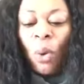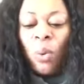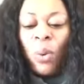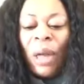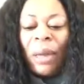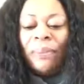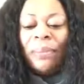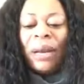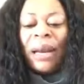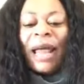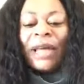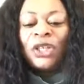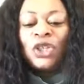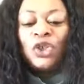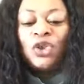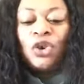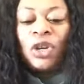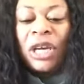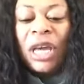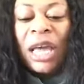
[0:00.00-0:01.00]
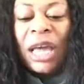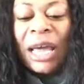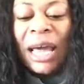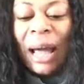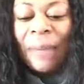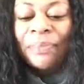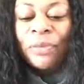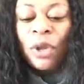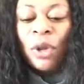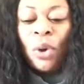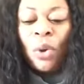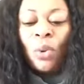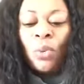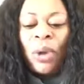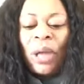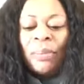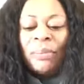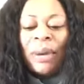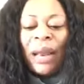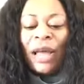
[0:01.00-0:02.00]
We bless you, King.
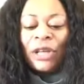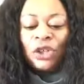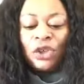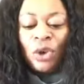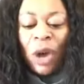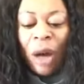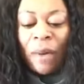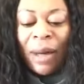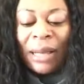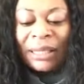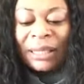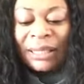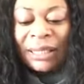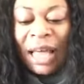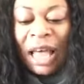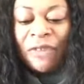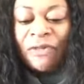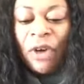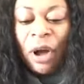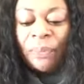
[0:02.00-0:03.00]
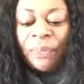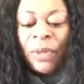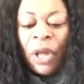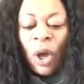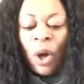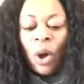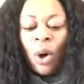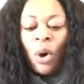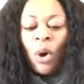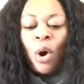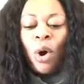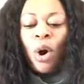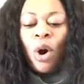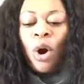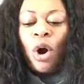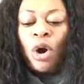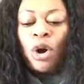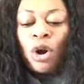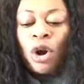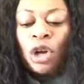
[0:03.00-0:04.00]
We bless you, our Savior.
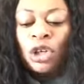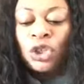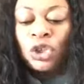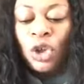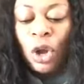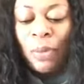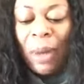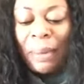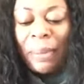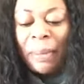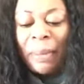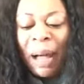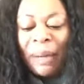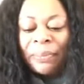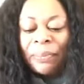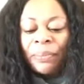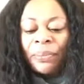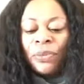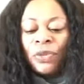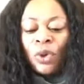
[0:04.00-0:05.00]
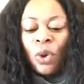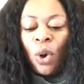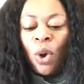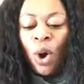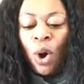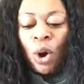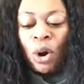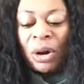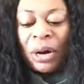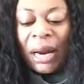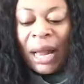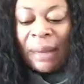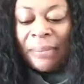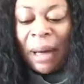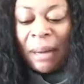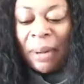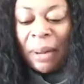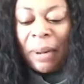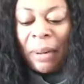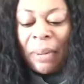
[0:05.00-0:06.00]
Oh, Rosso Baba. Oh, Re
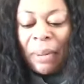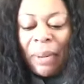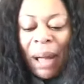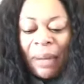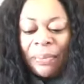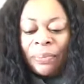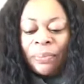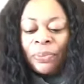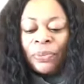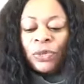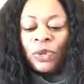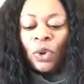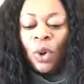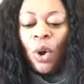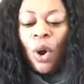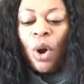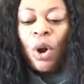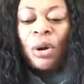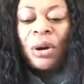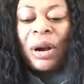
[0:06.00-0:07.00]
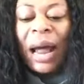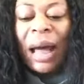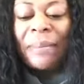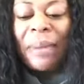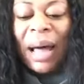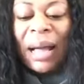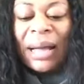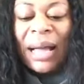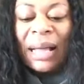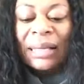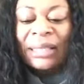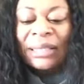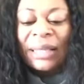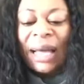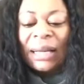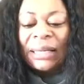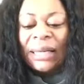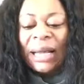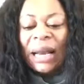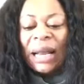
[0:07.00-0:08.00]
Baba Baba. Oh, Rabaka
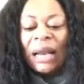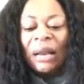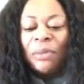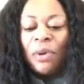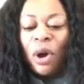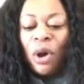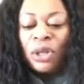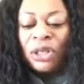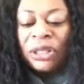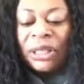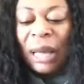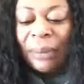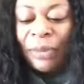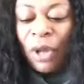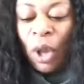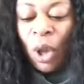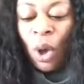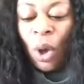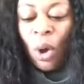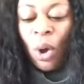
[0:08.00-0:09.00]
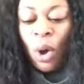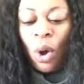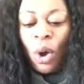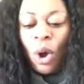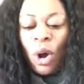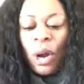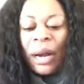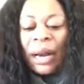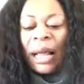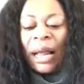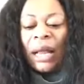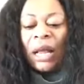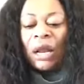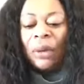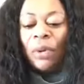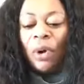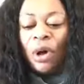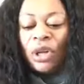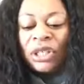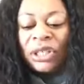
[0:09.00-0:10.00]
Sandele de Bosa. Oh, Re
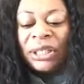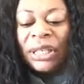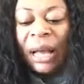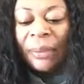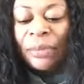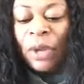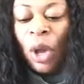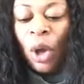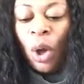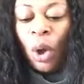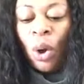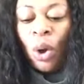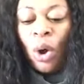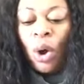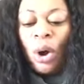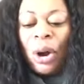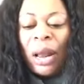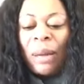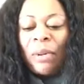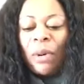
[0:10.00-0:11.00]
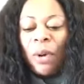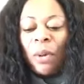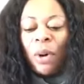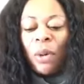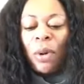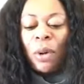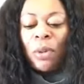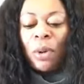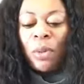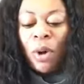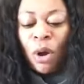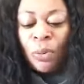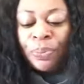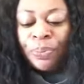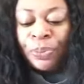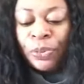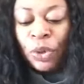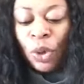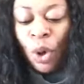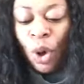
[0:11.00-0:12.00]
de Bosa. Oh, Re Baba Baba Baba.
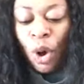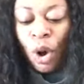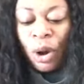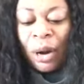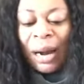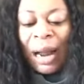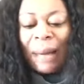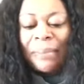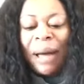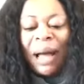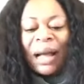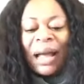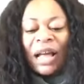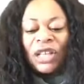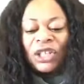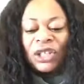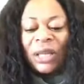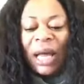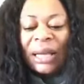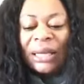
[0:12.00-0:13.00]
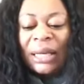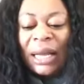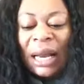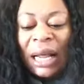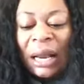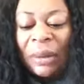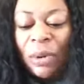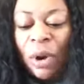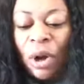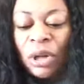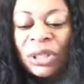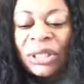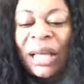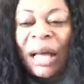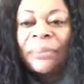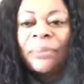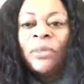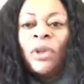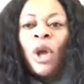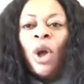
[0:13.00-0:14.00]
Oh, Rabaka Sandele de
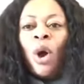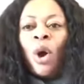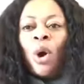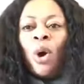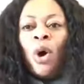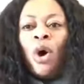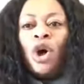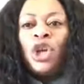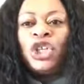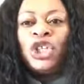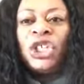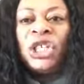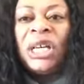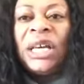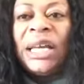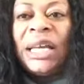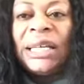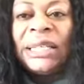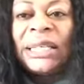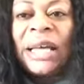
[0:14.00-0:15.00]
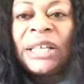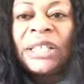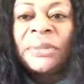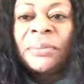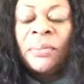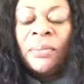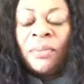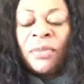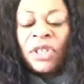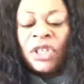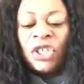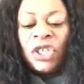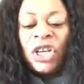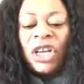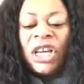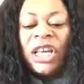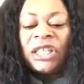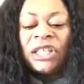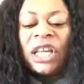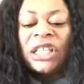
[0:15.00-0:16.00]
Bosa. Oh, Jesus.
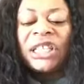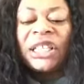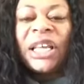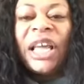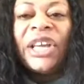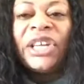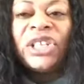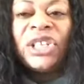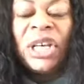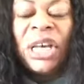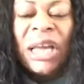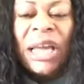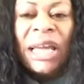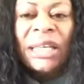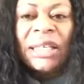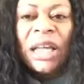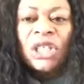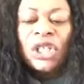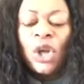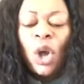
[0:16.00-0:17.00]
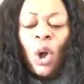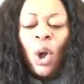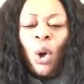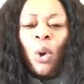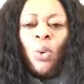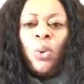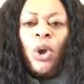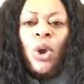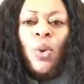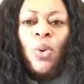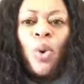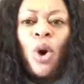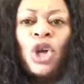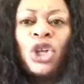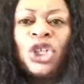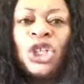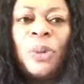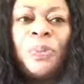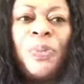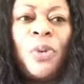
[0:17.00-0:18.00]
Jesus, King Jesus. We
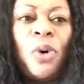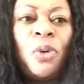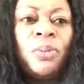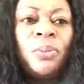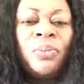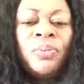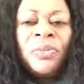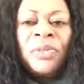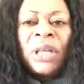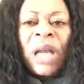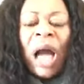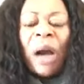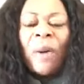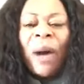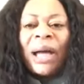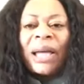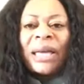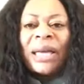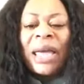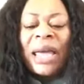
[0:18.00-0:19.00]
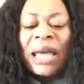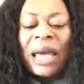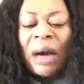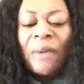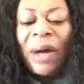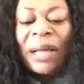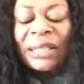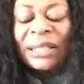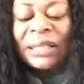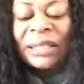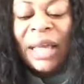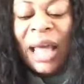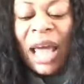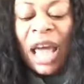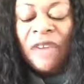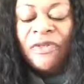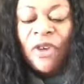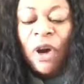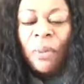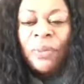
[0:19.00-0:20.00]
worship you. Our King, our
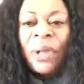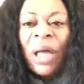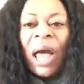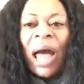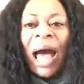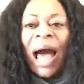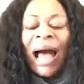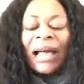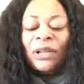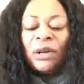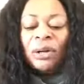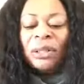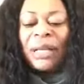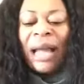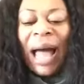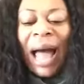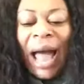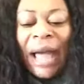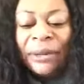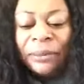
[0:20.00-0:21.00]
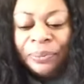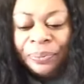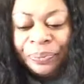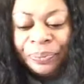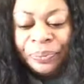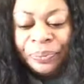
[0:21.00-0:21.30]
Savior. Adonai.